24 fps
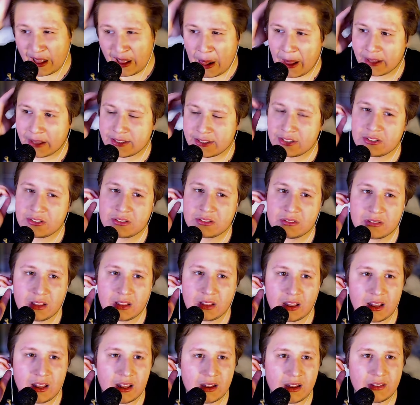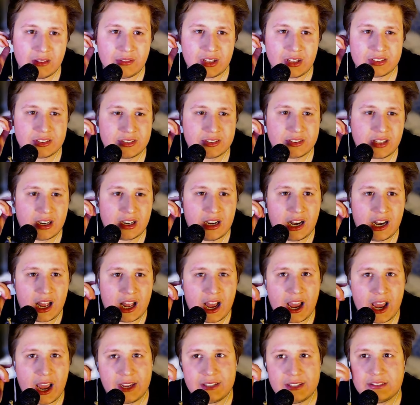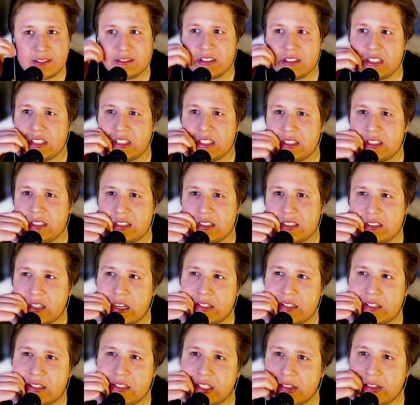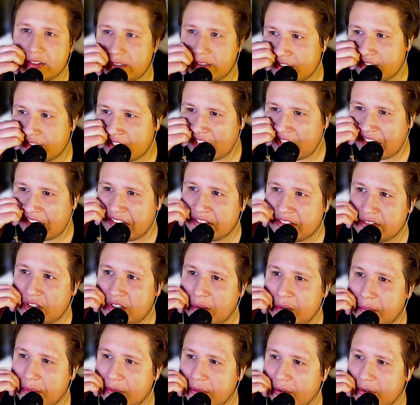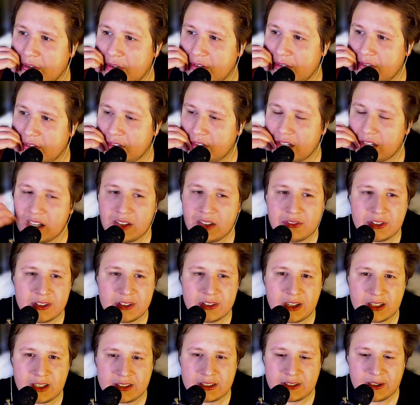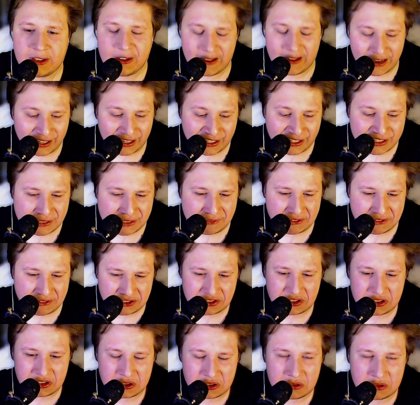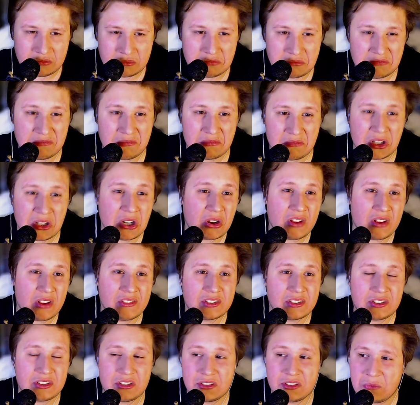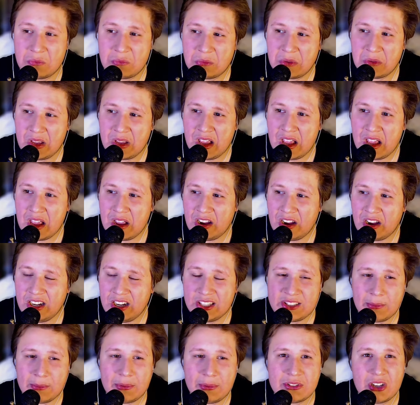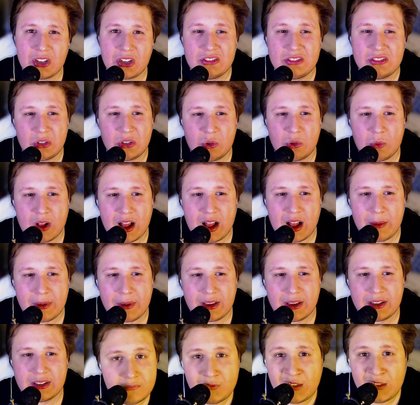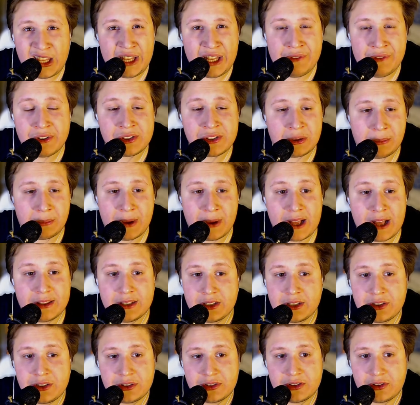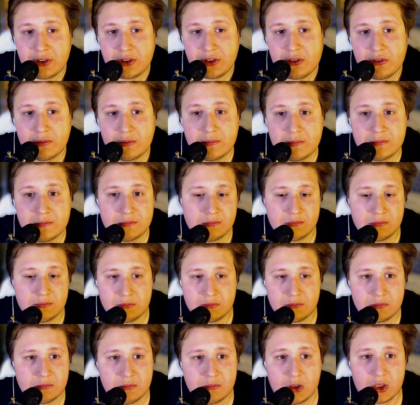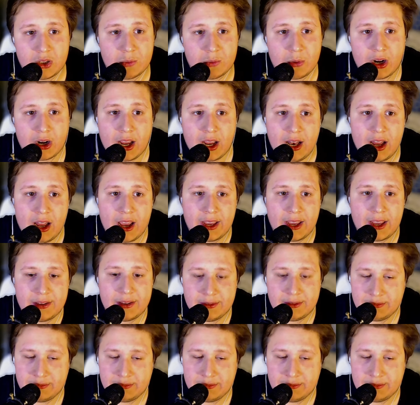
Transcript: I didn't necessarily like the, I think it was the second drop, or not even I didn't like it, it was just, you know, it was just a little bit underwhelming. It wasn't bad, it just, you know, not what I like.